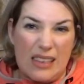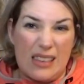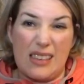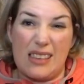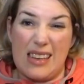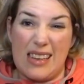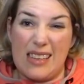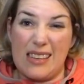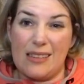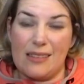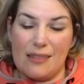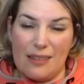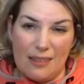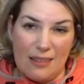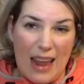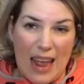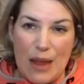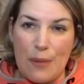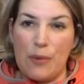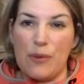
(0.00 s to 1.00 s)
it's
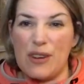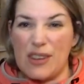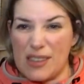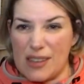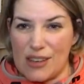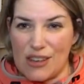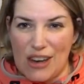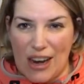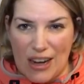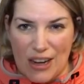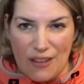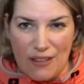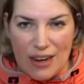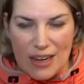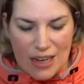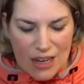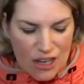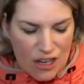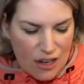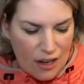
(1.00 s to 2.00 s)
labelled as the January
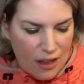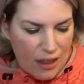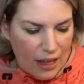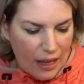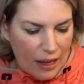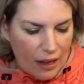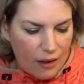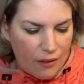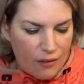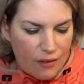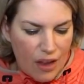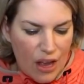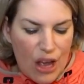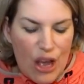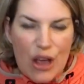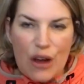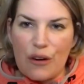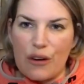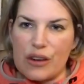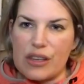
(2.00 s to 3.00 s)
edition, I think, of
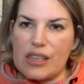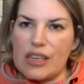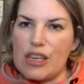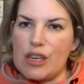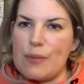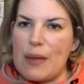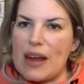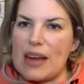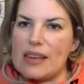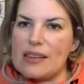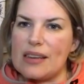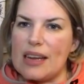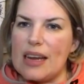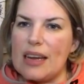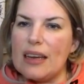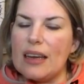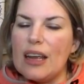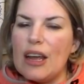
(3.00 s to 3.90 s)
Cross Stitcher magazine,